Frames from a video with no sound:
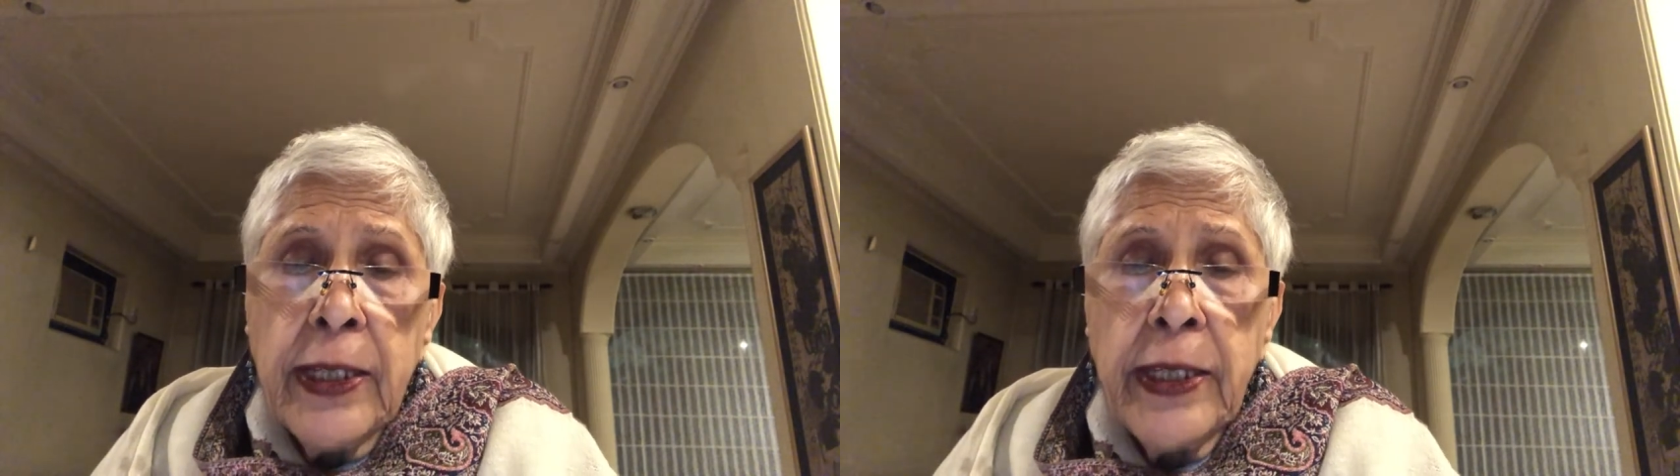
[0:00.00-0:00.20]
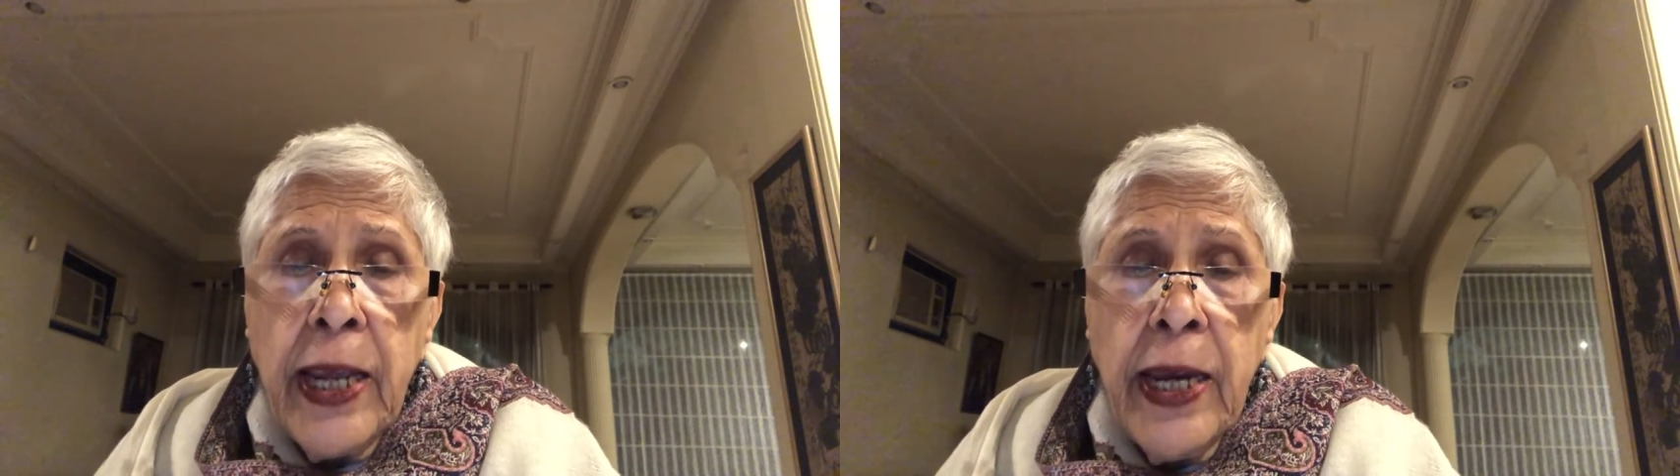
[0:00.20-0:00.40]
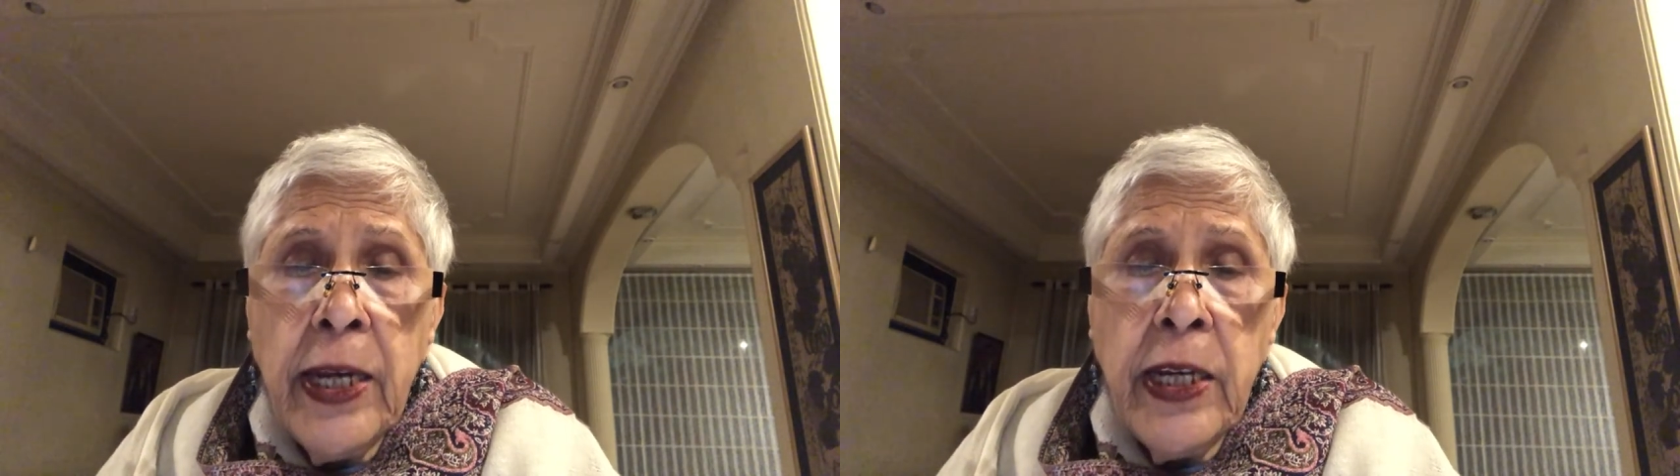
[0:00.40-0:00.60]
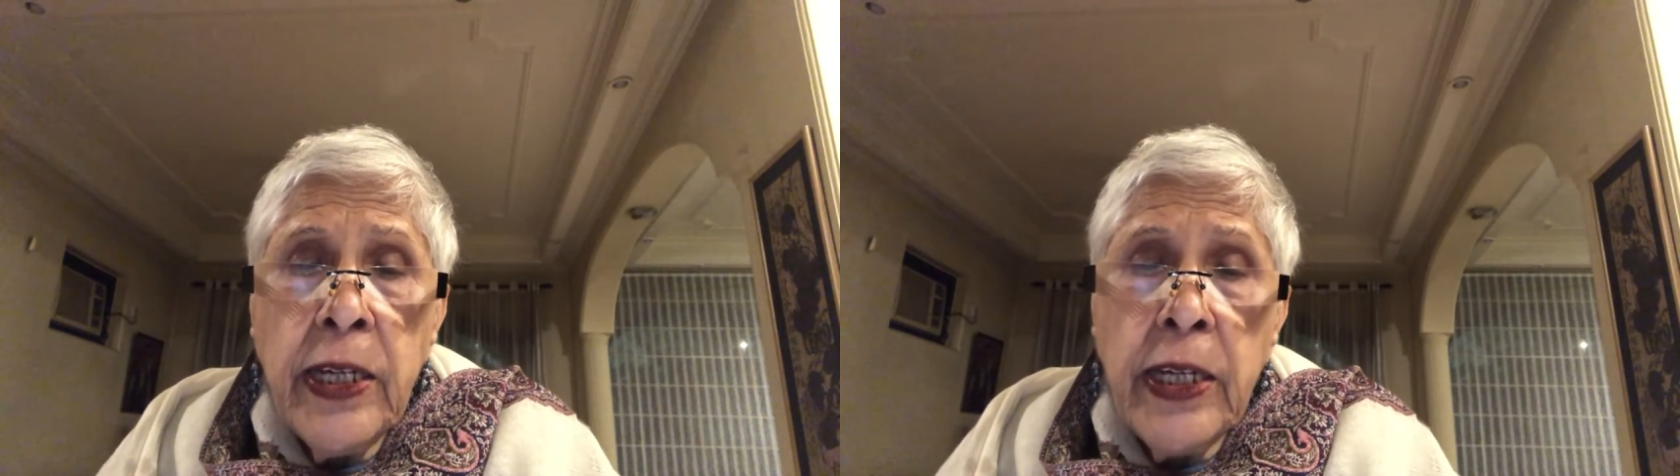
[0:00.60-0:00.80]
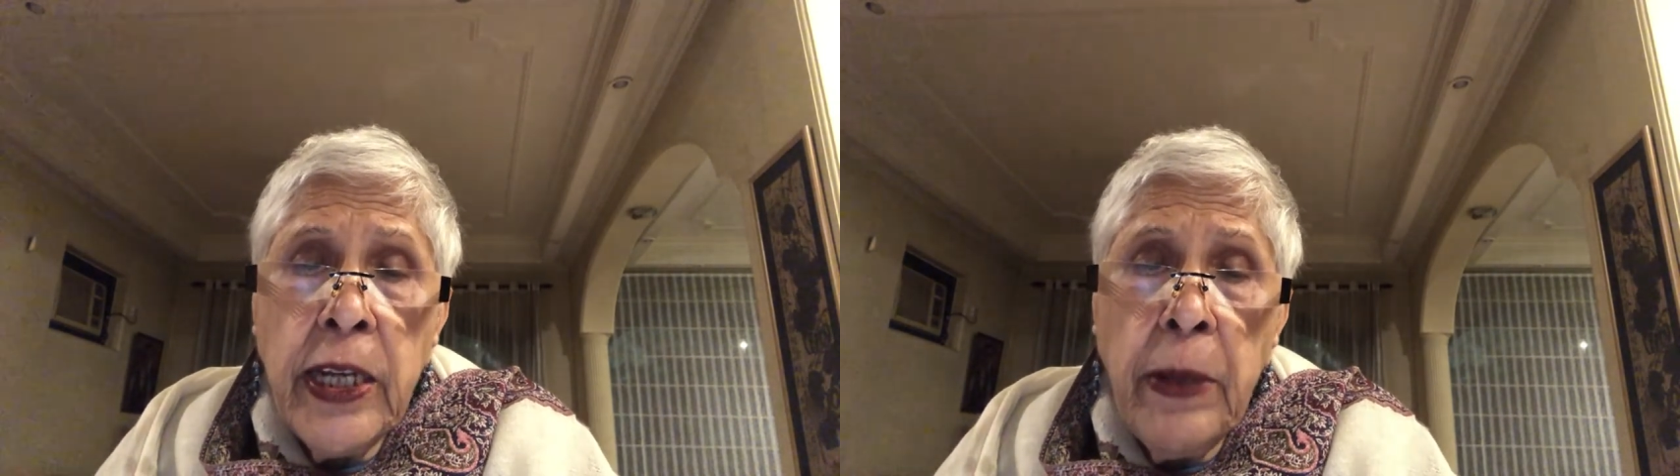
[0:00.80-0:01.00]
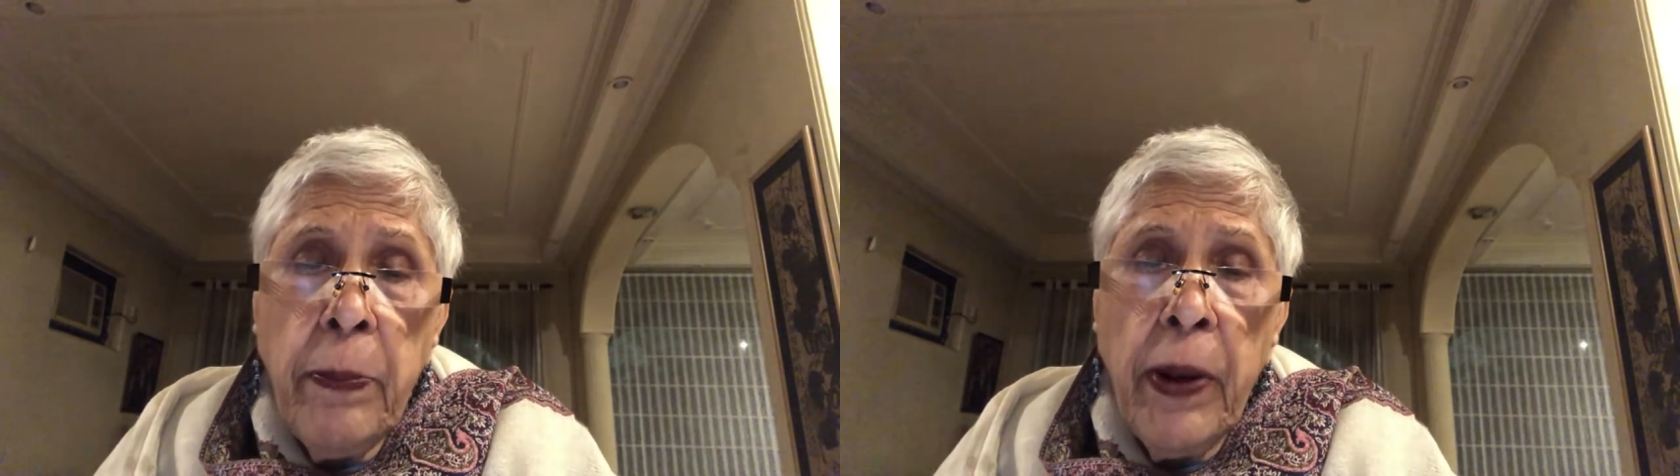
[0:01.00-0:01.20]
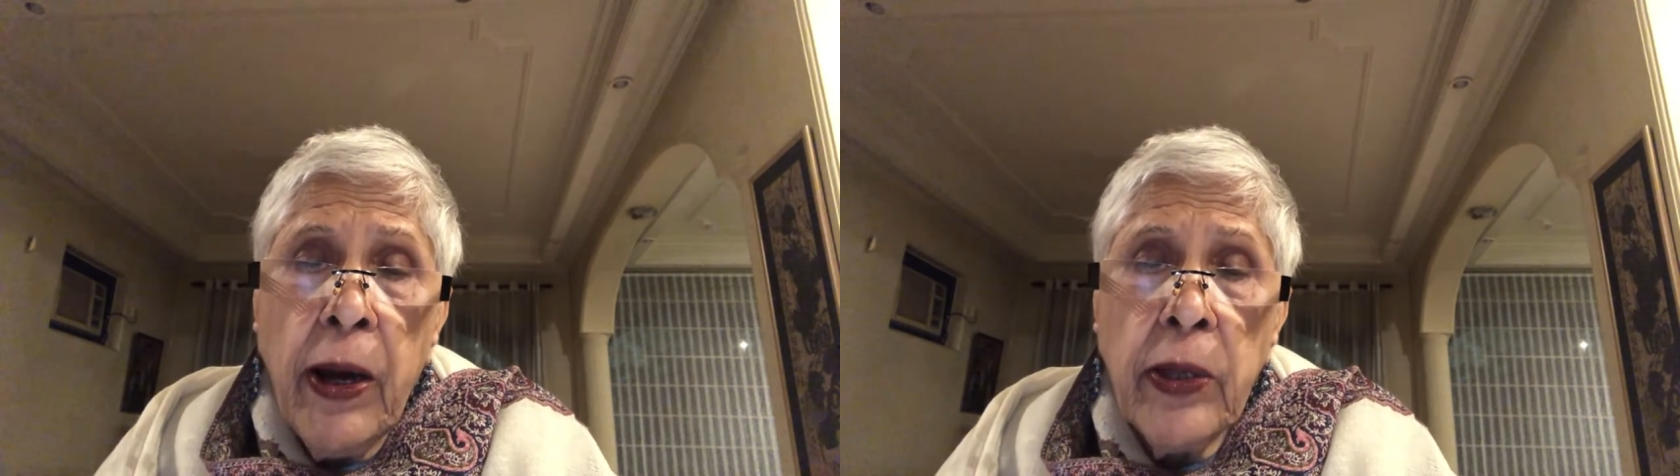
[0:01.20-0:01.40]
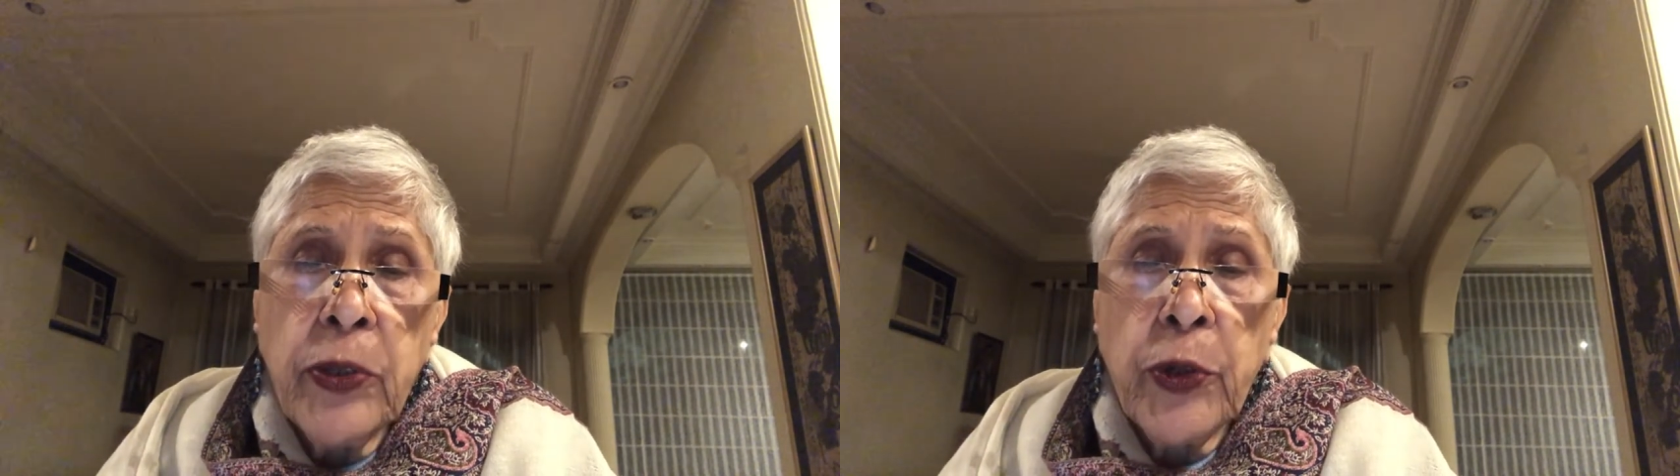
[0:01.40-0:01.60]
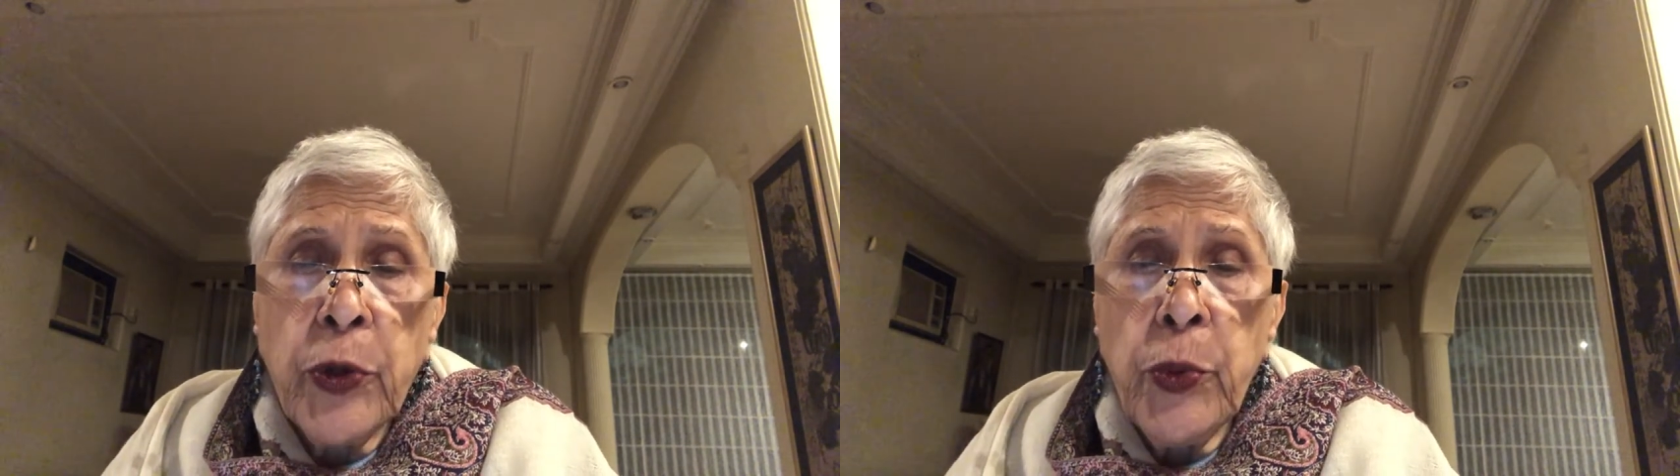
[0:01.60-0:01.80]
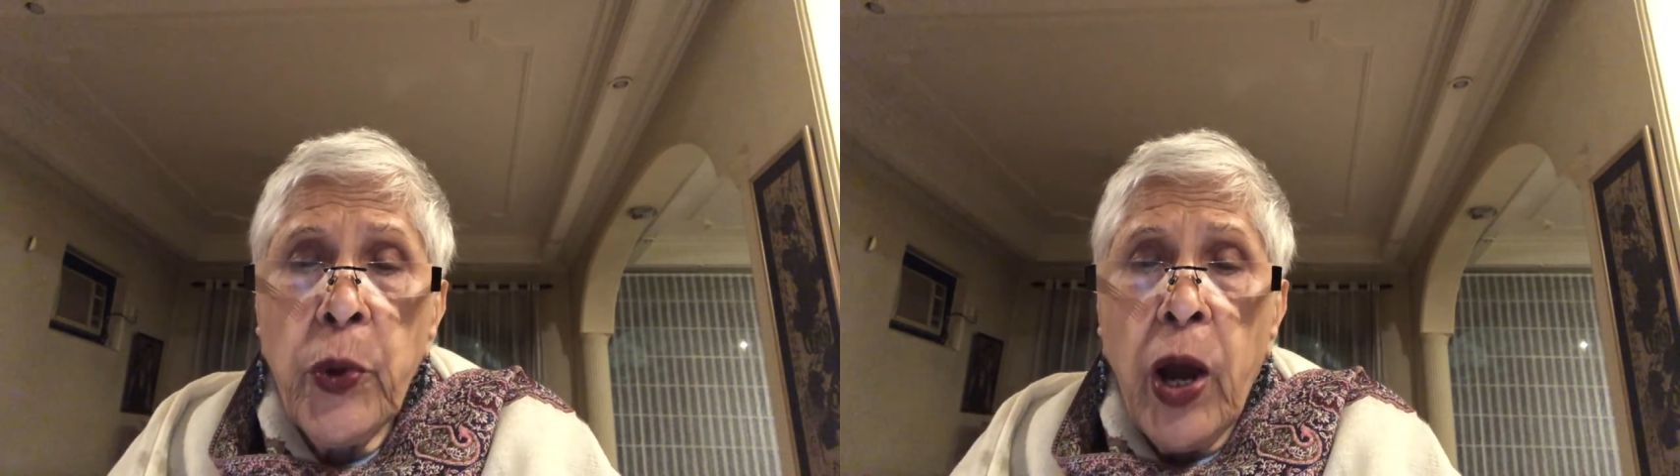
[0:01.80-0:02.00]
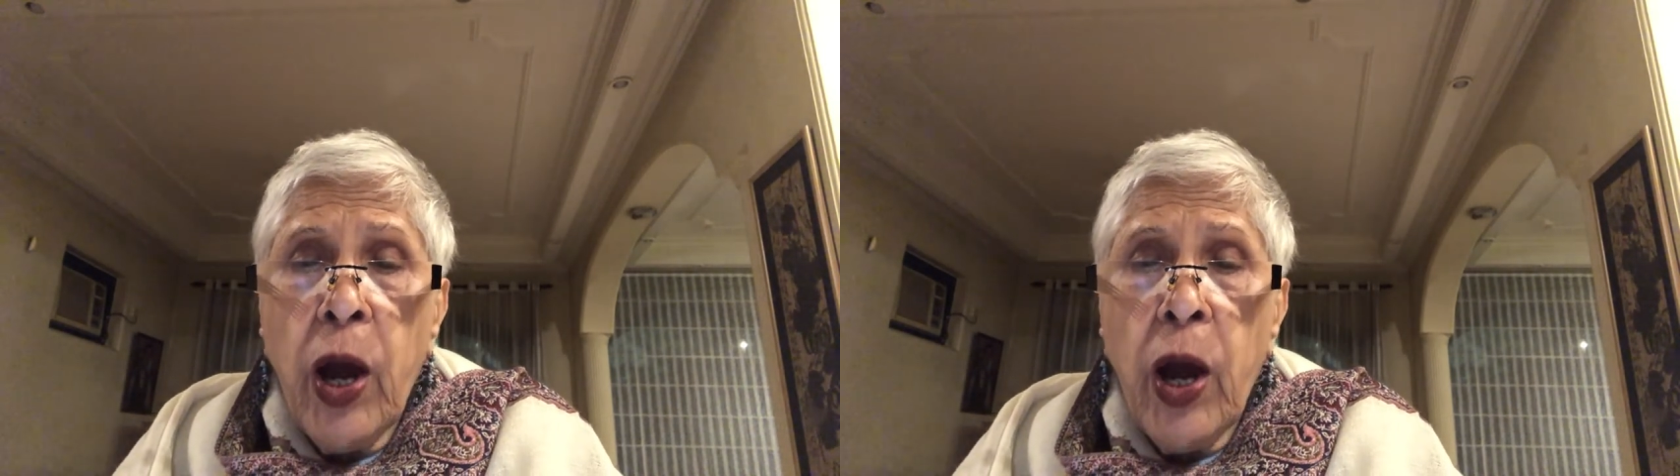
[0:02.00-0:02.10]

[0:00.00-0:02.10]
10 tea plants grew